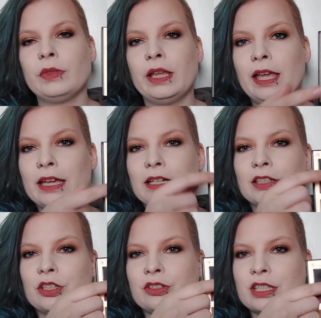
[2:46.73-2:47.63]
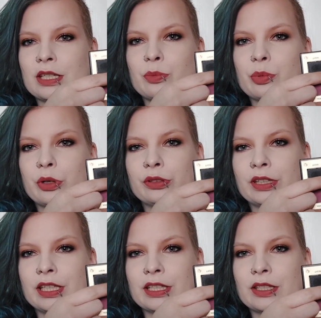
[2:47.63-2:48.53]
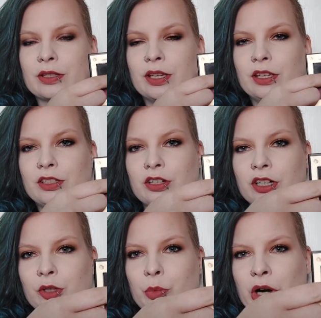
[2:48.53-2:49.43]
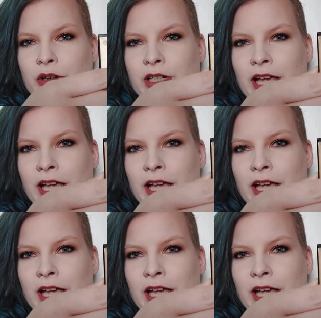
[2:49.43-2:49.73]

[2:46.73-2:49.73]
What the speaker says: I had a good tip on this dark brown.